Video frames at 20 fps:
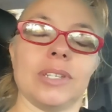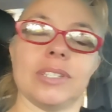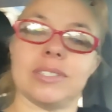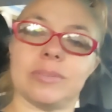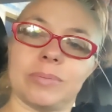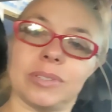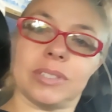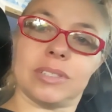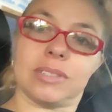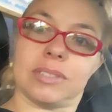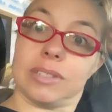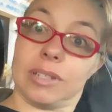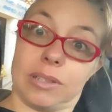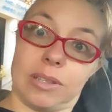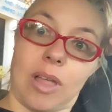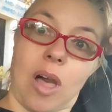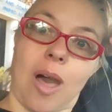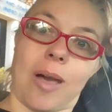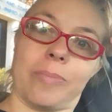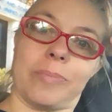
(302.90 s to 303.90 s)
it's been
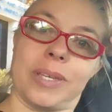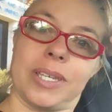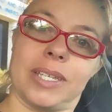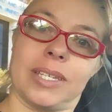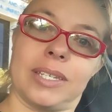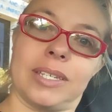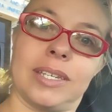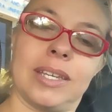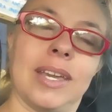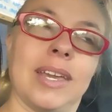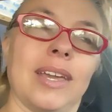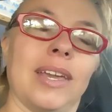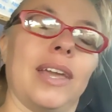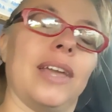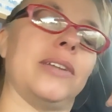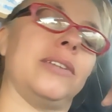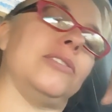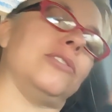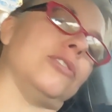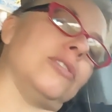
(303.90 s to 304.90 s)
sloppy
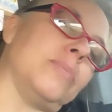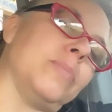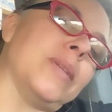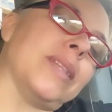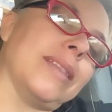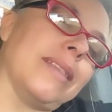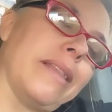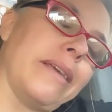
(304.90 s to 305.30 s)
and he's just been